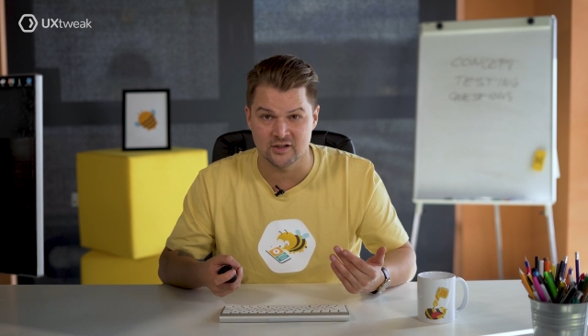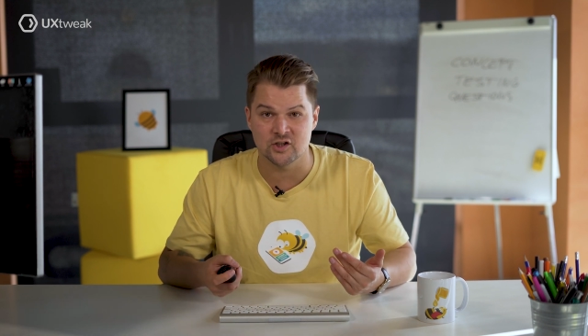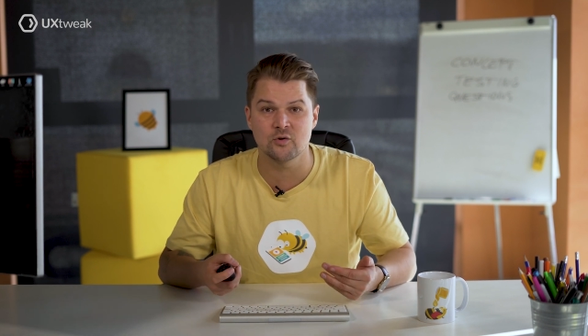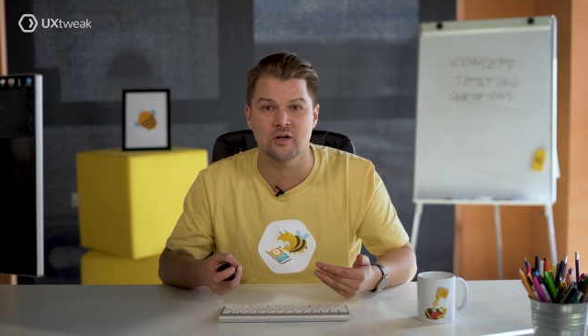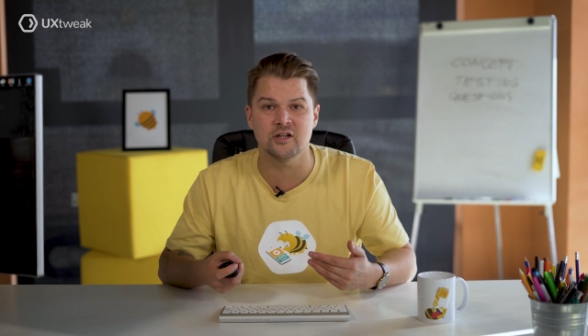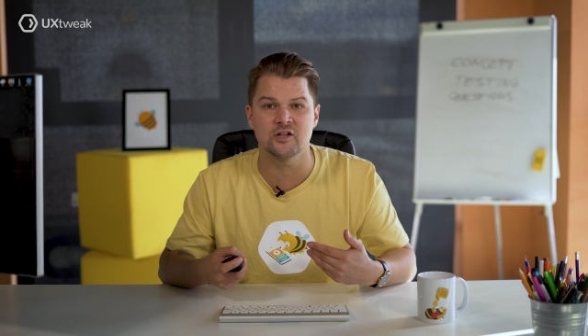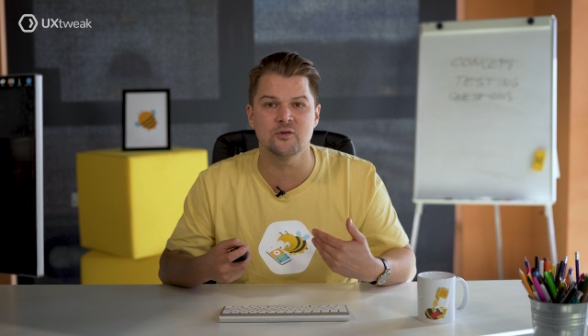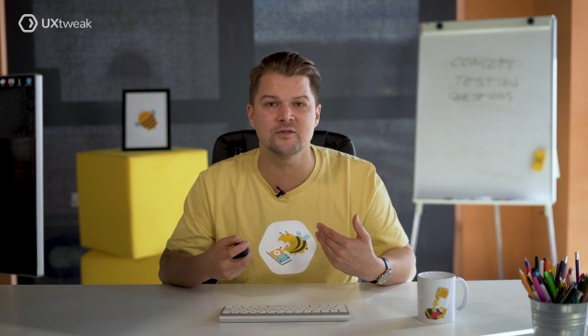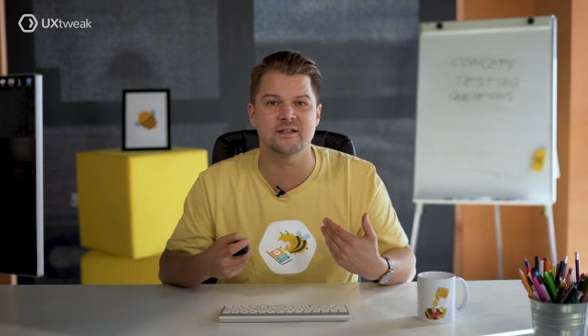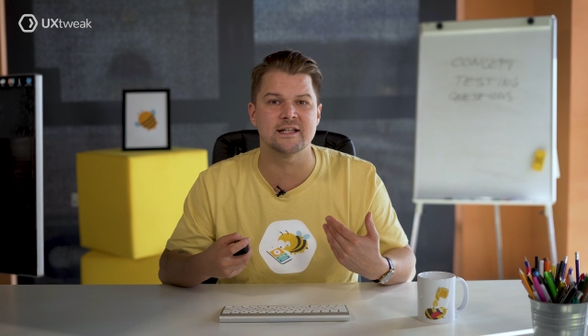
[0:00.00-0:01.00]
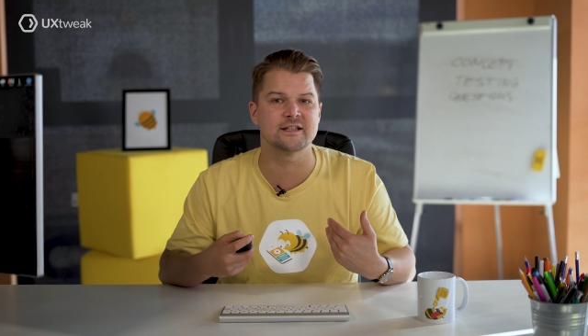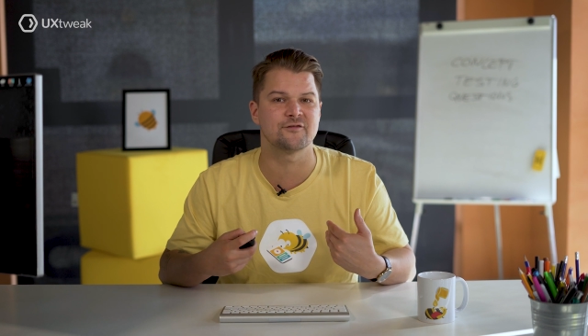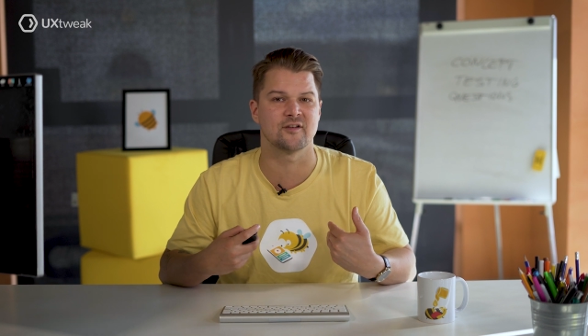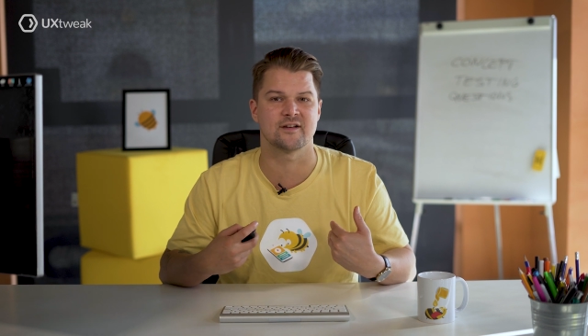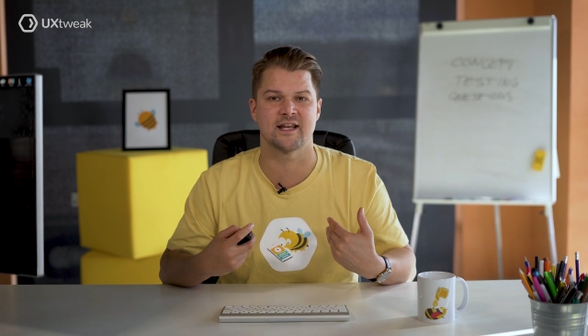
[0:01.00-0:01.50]
You can use these,
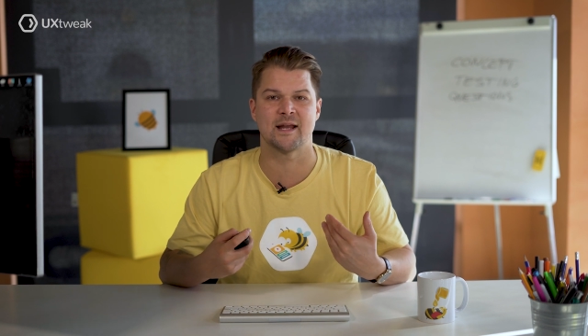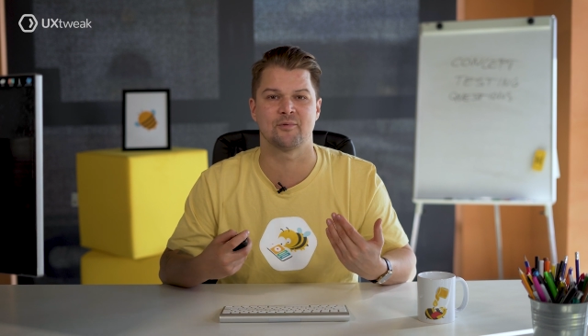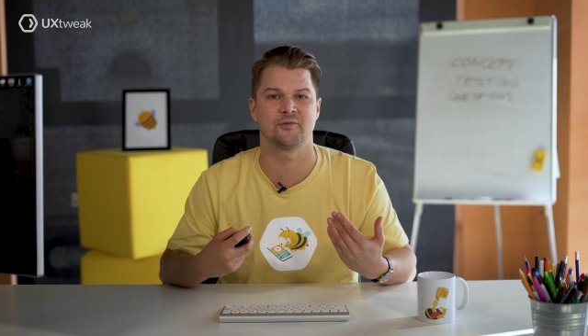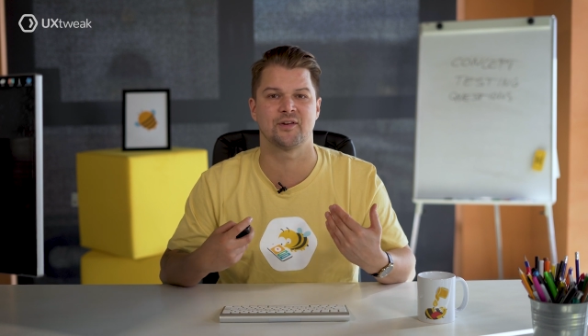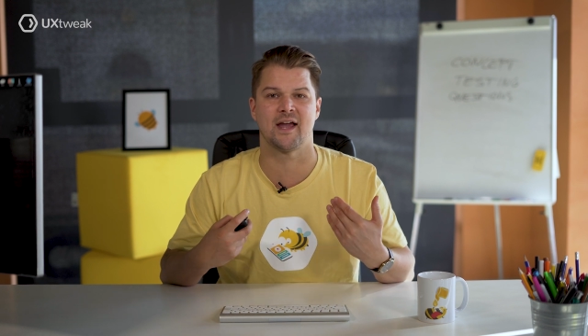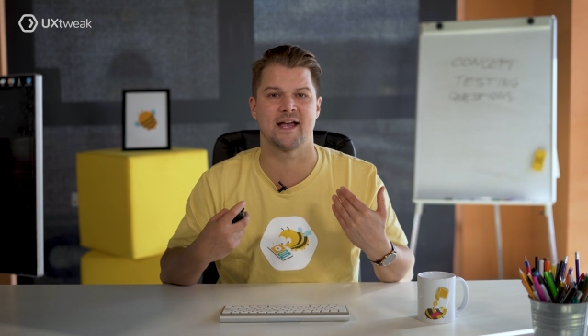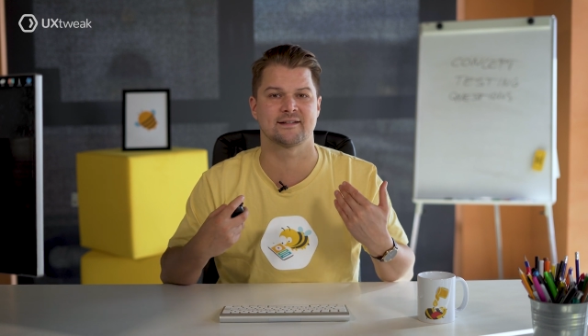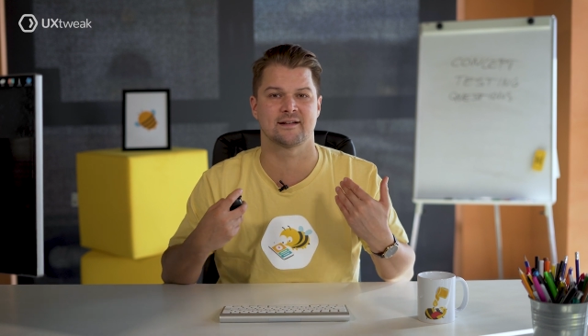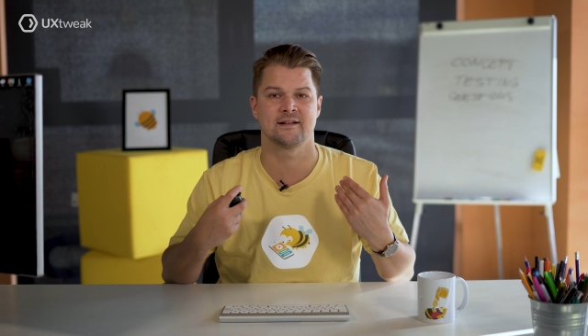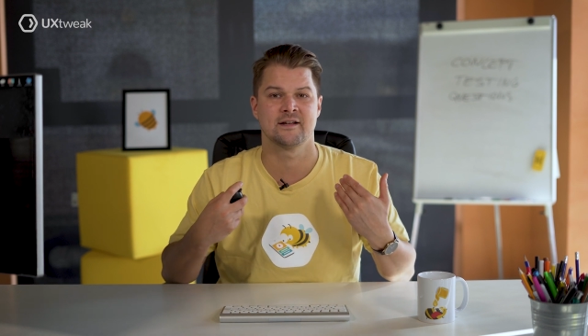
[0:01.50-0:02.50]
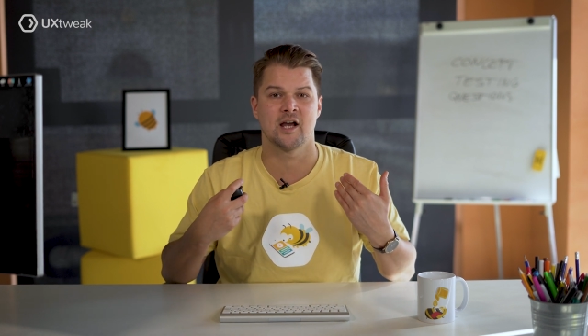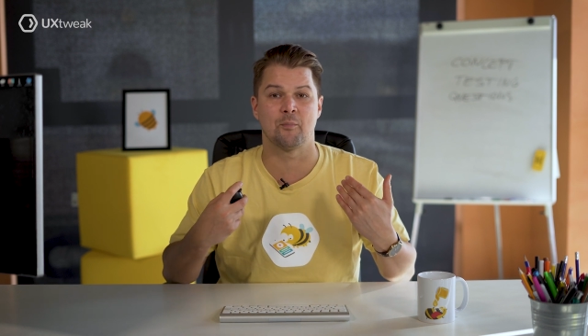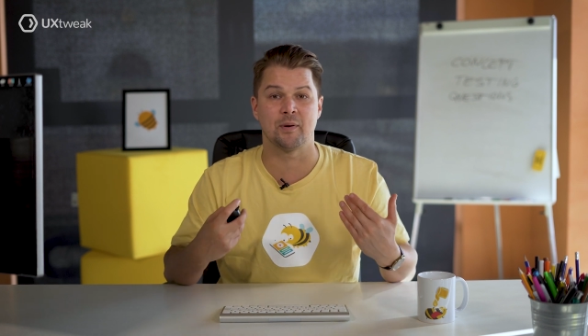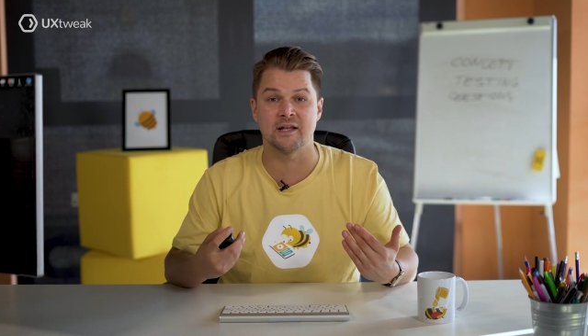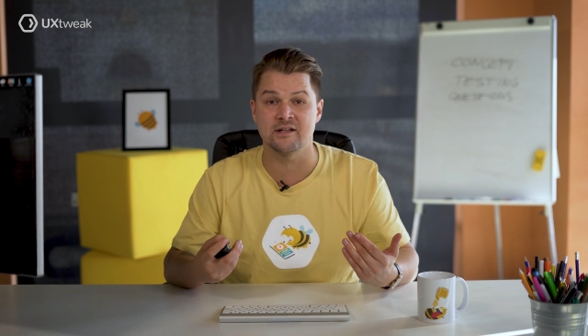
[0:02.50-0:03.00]
for example, to ask
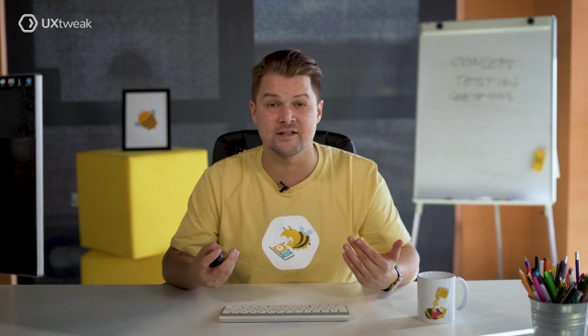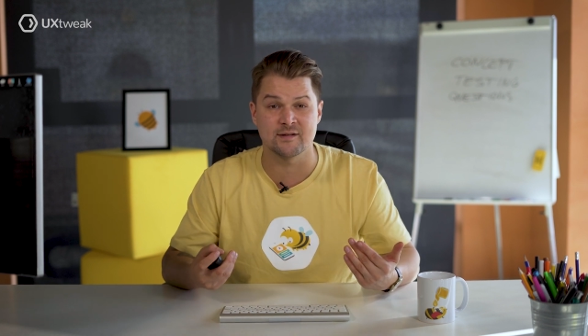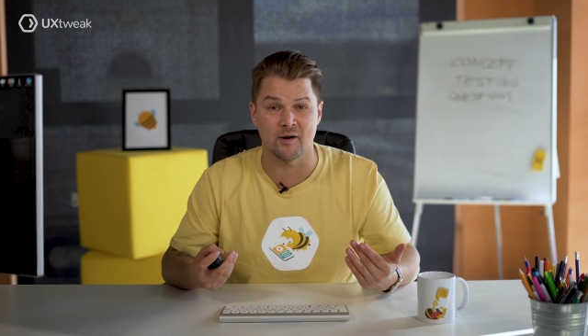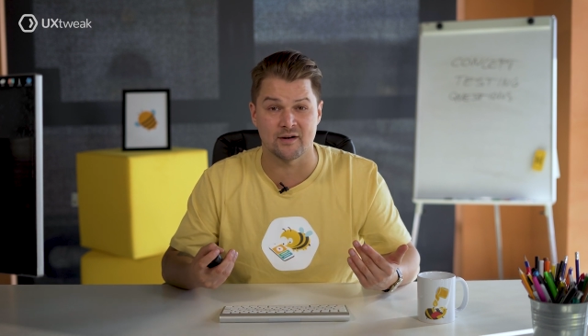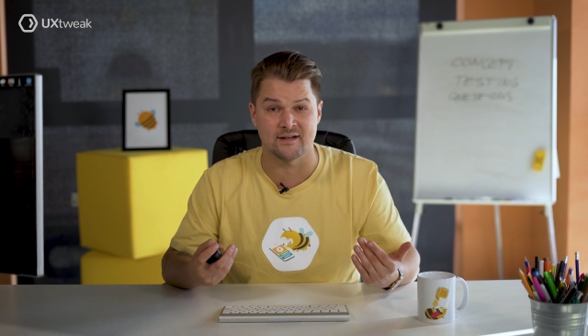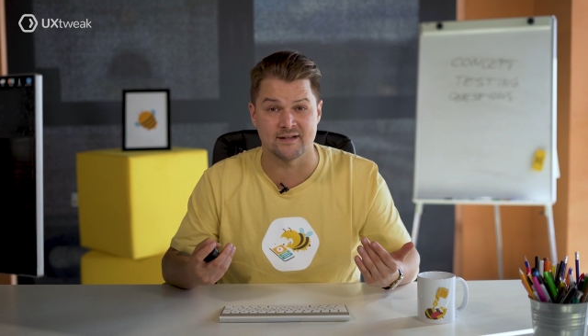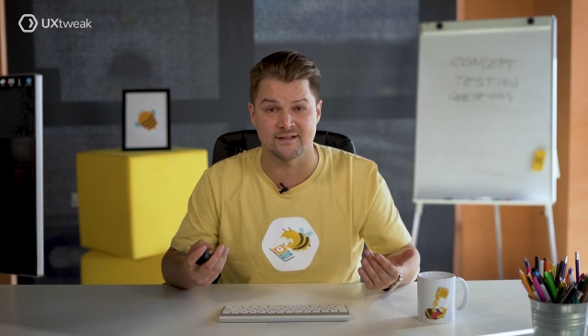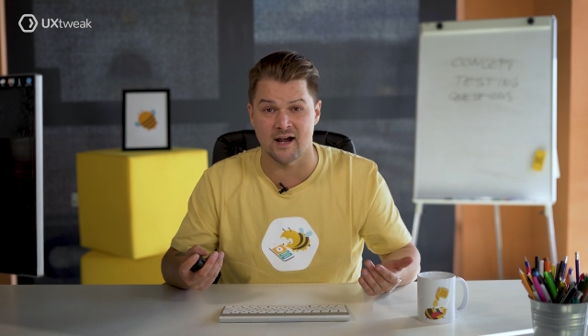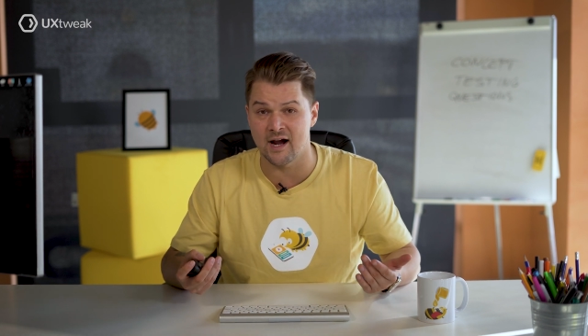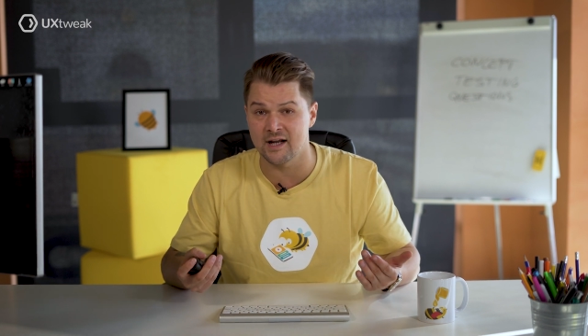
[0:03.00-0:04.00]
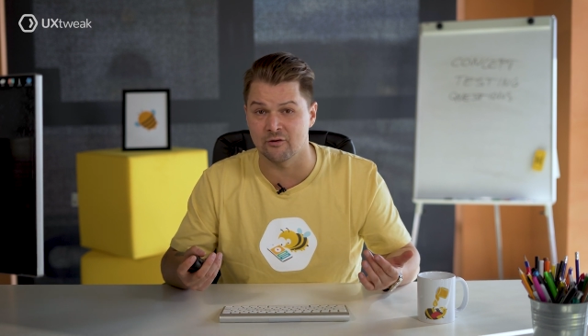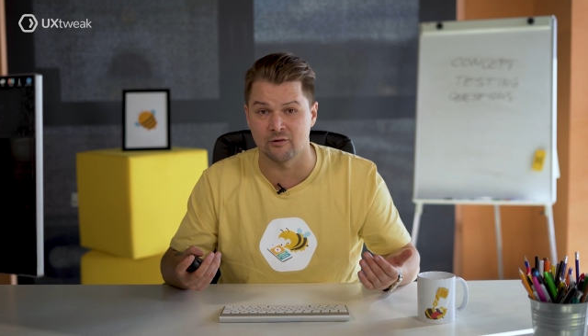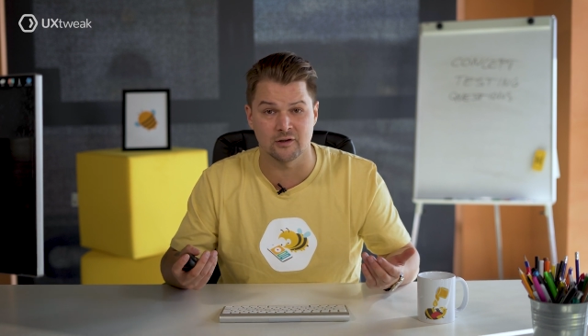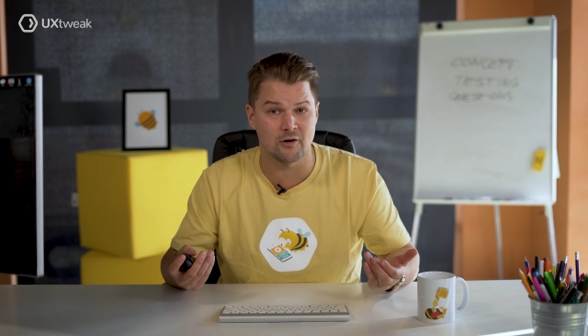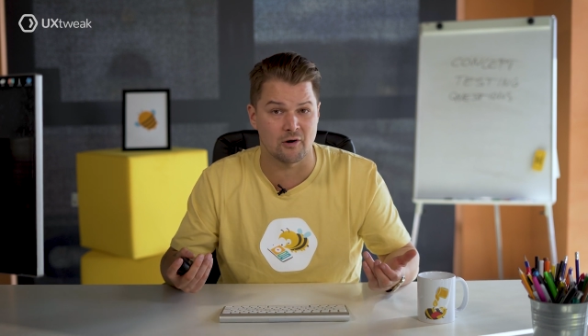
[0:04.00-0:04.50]
opinions about a design or
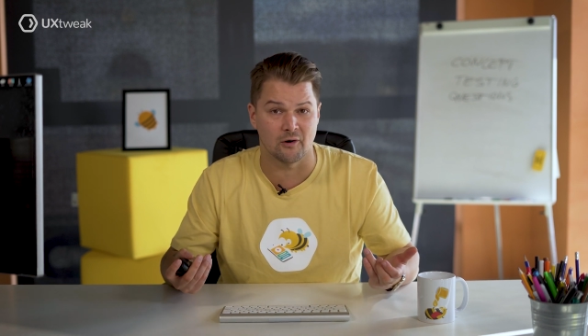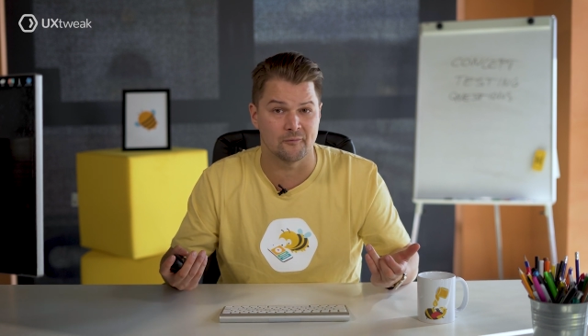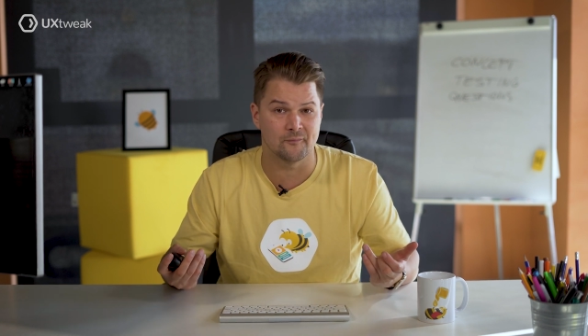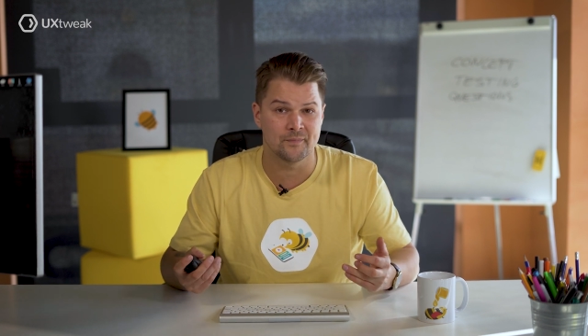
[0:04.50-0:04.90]
a logo.